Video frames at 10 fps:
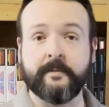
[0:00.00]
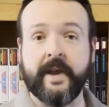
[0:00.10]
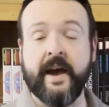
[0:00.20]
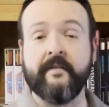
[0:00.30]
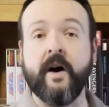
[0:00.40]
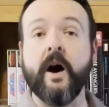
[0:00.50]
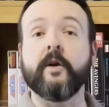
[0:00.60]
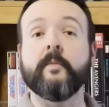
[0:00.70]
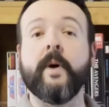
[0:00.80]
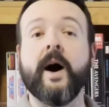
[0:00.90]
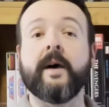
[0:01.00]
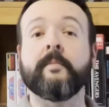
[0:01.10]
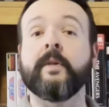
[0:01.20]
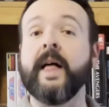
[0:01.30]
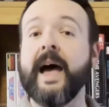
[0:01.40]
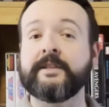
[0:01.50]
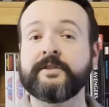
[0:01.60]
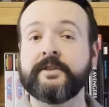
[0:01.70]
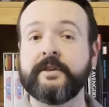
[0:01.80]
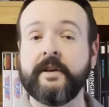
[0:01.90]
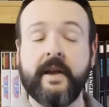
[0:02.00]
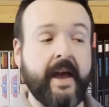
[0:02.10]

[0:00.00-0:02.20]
We have Autobot Blaster,